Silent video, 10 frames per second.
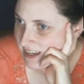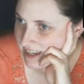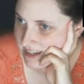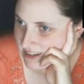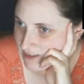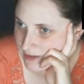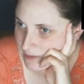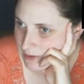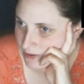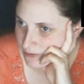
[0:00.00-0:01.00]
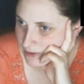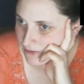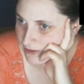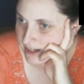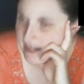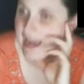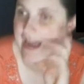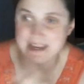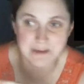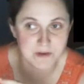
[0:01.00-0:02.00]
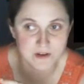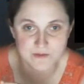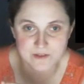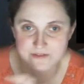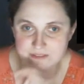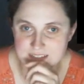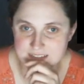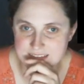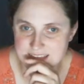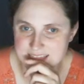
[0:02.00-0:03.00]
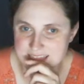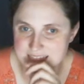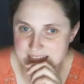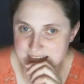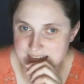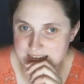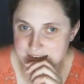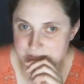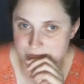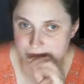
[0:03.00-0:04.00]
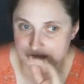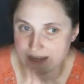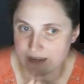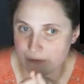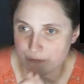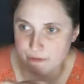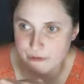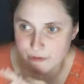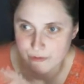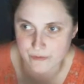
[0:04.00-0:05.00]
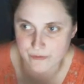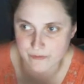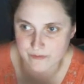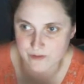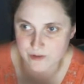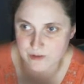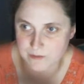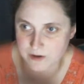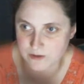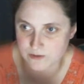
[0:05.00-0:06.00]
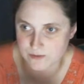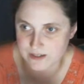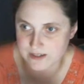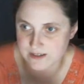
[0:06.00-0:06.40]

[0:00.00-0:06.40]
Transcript: I didn't do any post work for it. I did post work for this. I think I did a video for doing the post work.